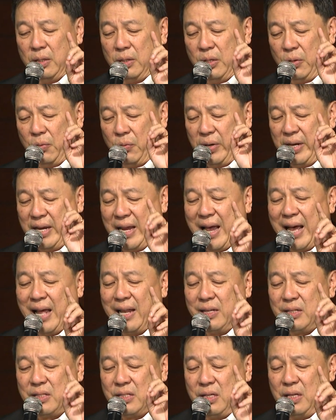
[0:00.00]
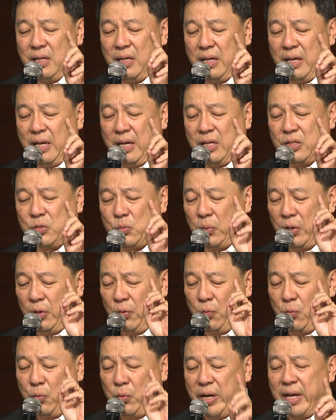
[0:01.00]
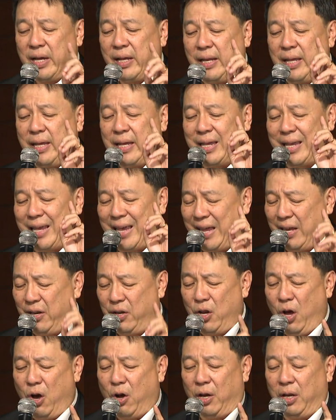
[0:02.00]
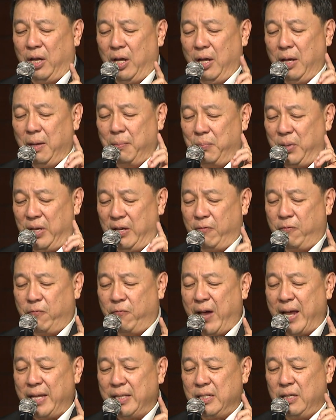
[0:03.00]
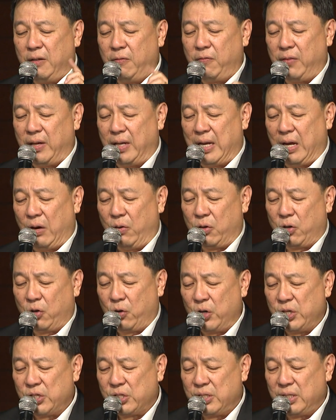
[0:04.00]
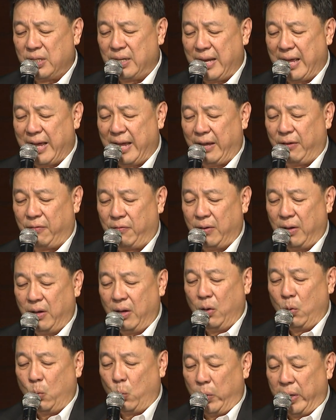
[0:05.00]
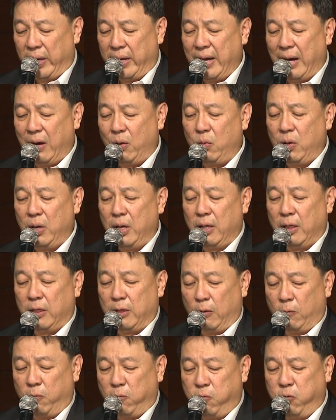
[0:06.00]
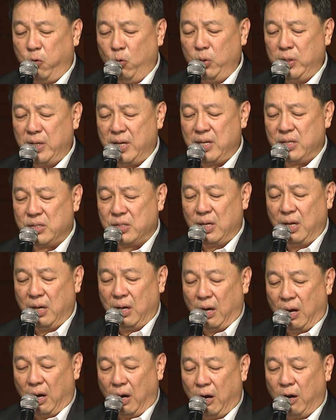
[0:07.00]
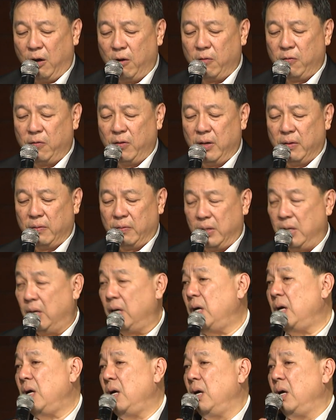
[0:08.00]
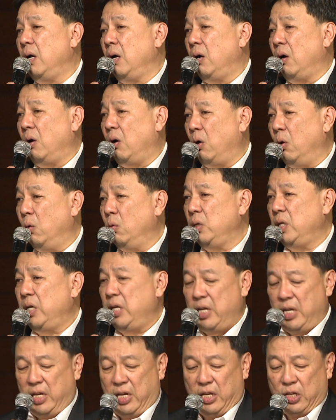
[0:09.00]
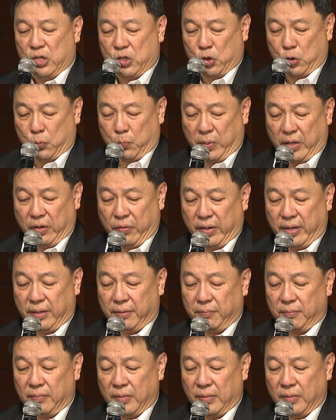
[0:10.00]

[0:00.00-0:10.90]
The reality is we really cannot be effective in our Christian life without the fullness of the Holy Spirit.